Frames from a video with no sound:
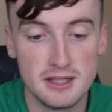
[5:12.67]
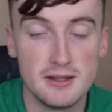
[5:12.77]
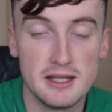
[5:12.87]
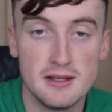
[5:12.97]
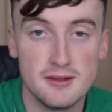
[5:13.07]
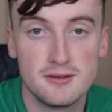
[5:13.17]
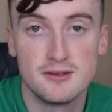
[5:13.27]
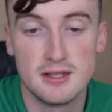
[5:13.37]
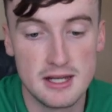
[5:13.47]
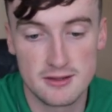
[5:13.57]
it
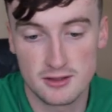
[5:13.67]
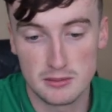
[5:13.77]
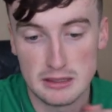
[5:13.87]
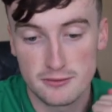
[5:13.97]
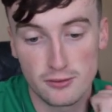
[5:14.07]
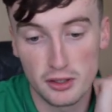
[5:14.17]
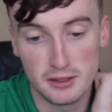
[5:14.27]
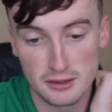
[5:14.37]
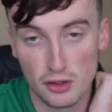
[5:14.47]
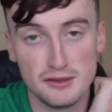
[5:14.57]
is going to be a
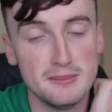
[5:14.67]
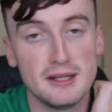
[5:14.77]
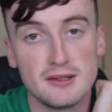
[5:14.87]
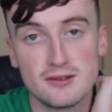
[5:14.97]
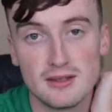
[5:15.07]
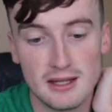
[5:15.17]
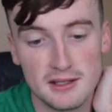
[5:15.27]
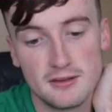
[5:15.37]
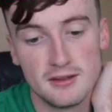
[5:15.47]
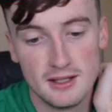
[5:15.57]
frightening 90 minutes,
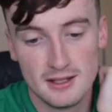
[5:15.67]
and